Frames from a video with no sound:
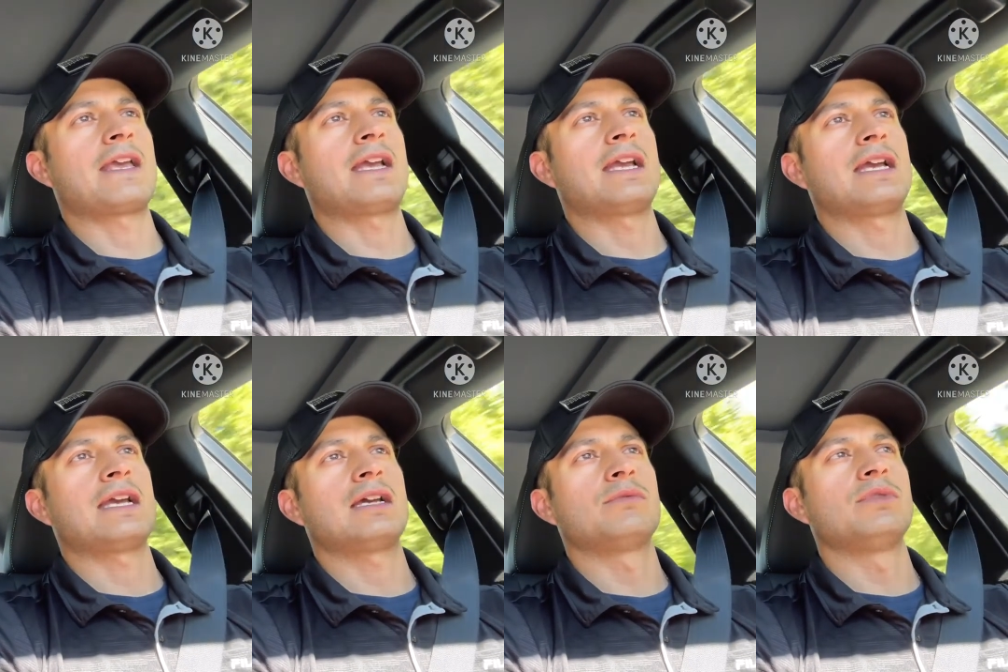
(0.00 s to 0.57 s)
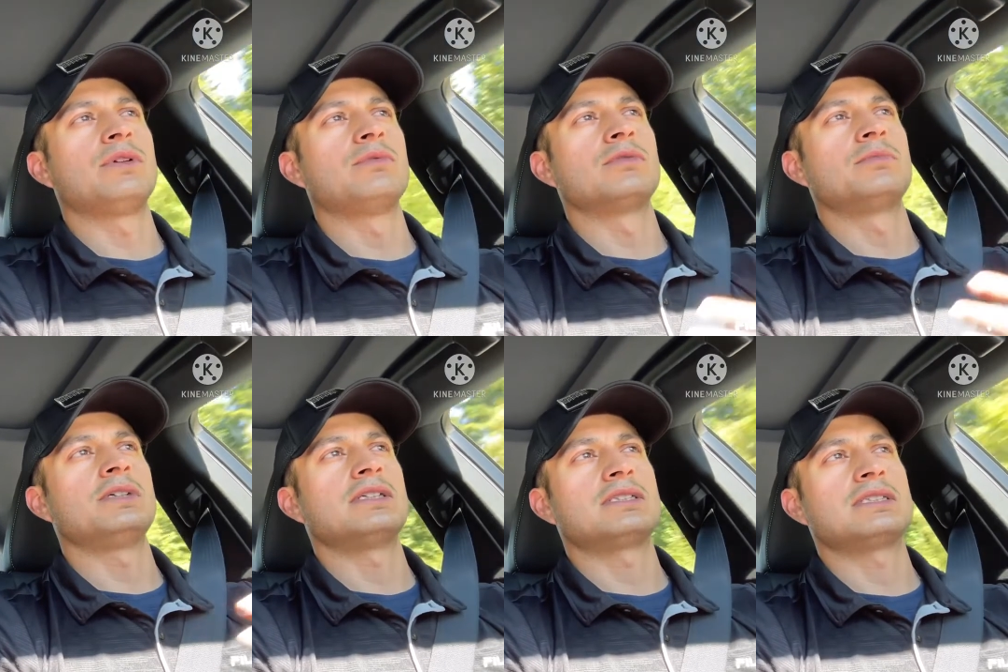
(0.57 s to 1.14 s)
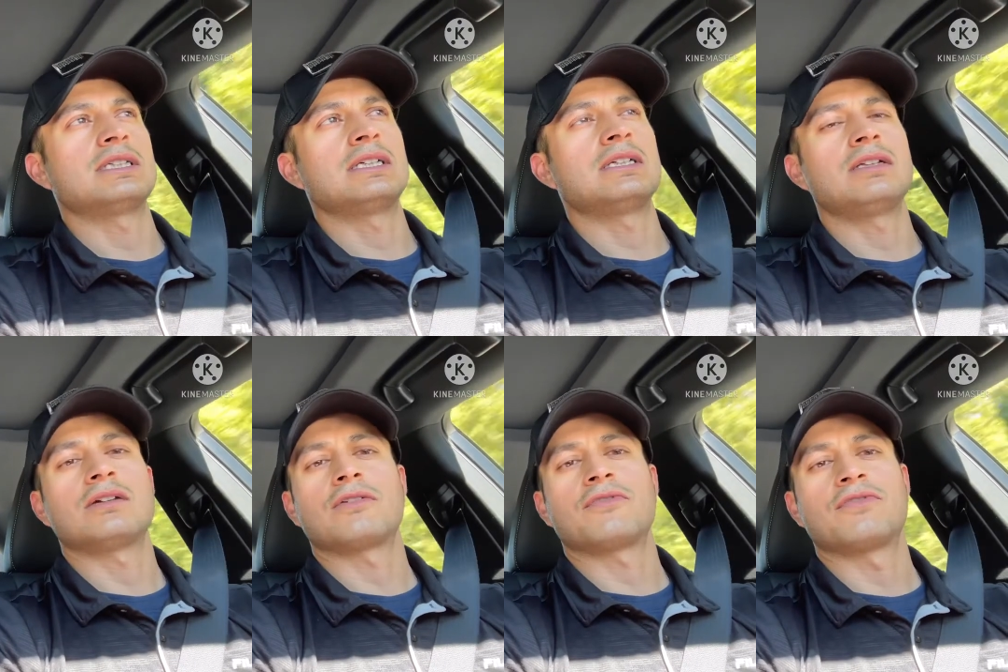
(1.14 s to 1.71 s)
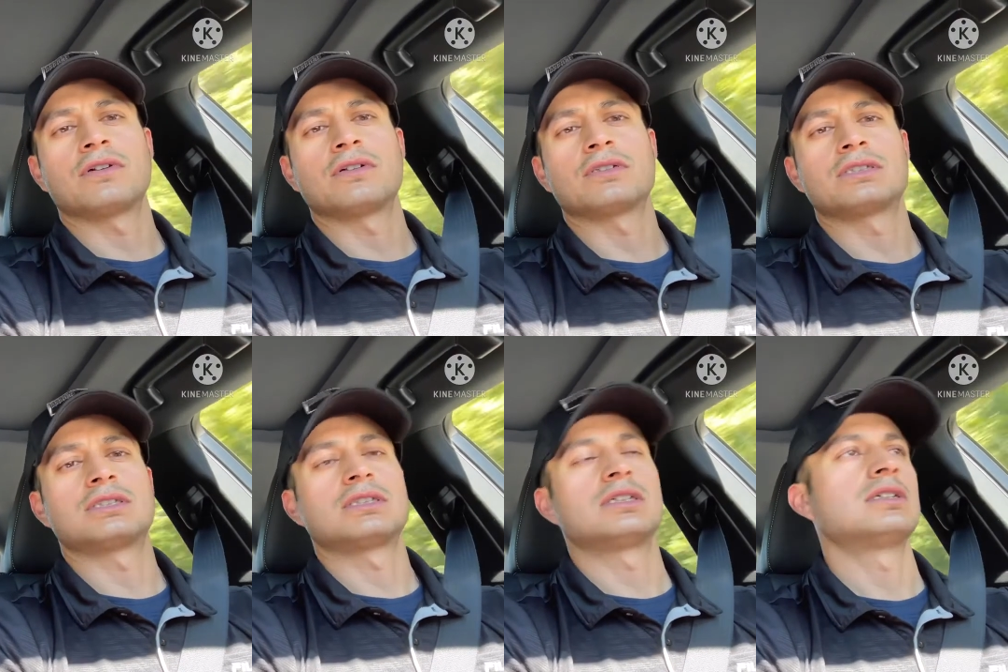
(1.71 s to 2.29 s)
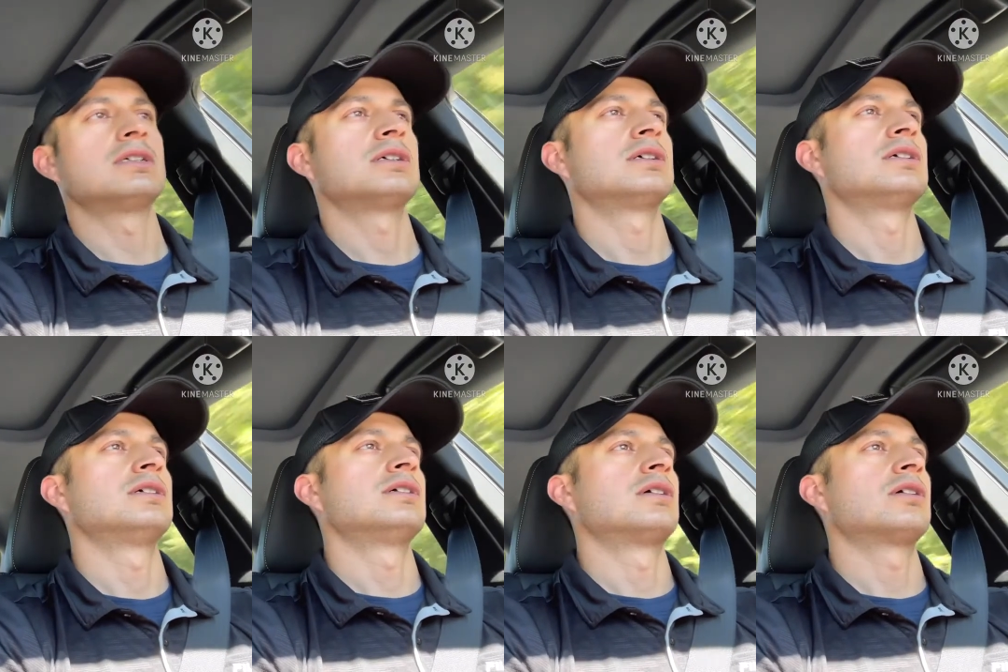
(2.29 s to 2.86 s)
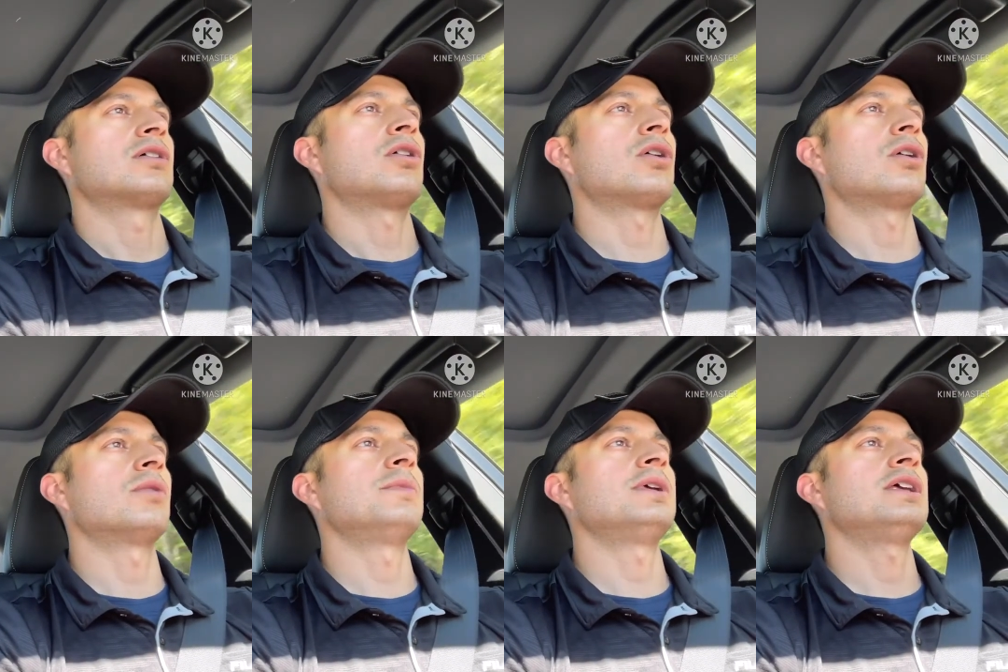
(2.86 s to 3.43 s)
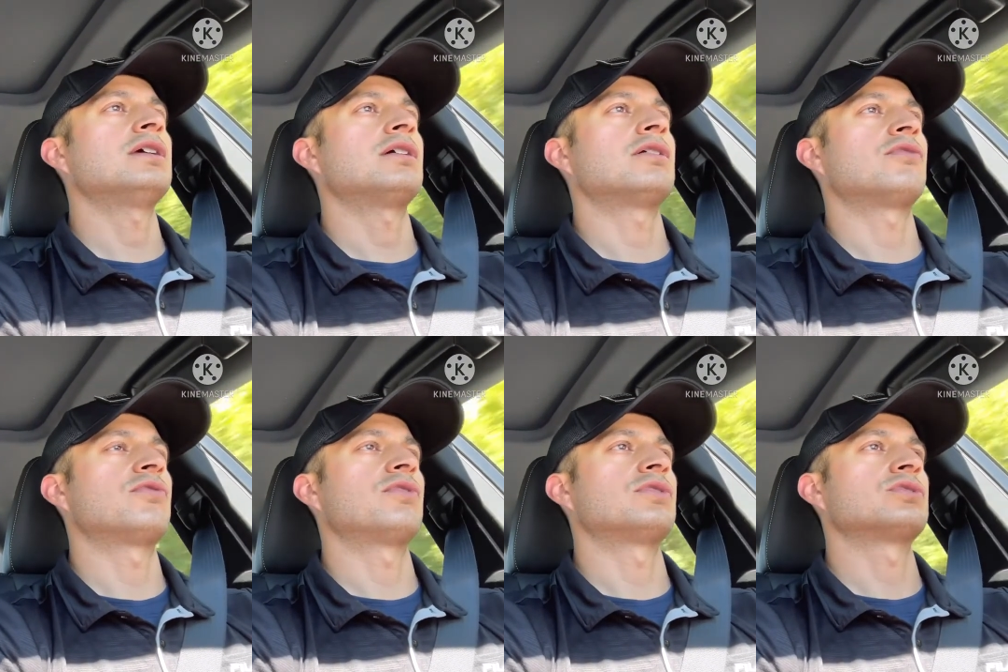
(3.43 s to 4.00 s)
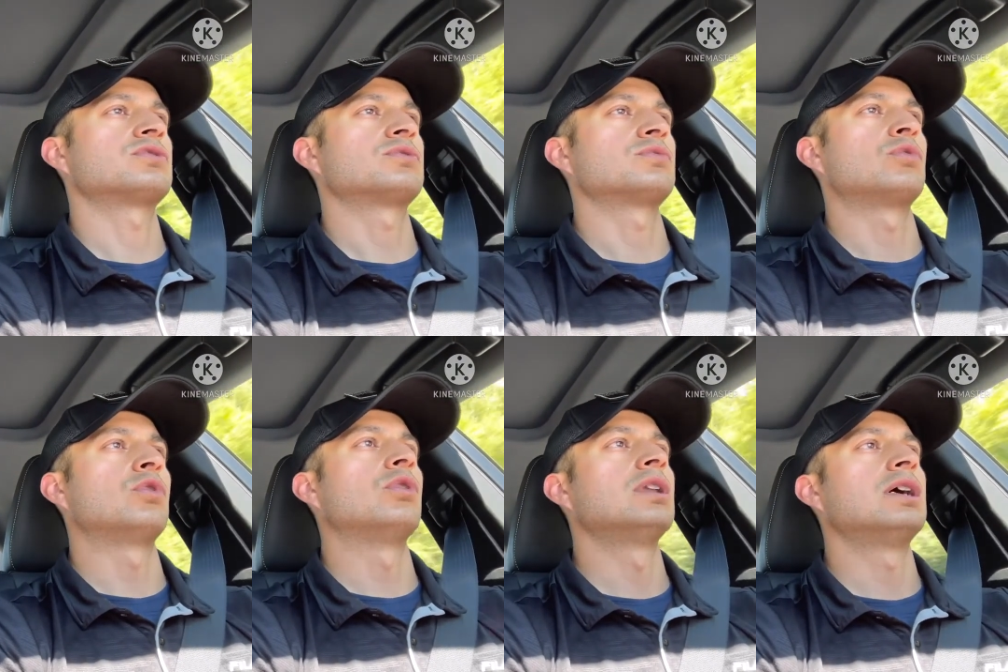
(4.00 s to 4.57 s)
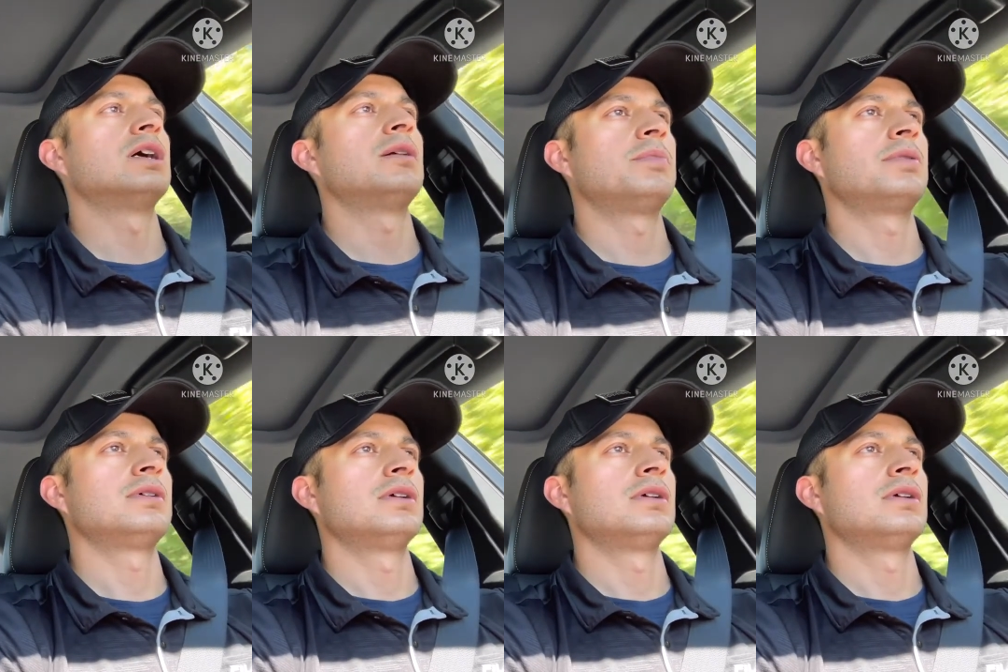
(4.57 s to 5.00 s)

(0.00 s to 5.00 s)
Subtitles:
and we will be attending our first car meet, our first roll-up.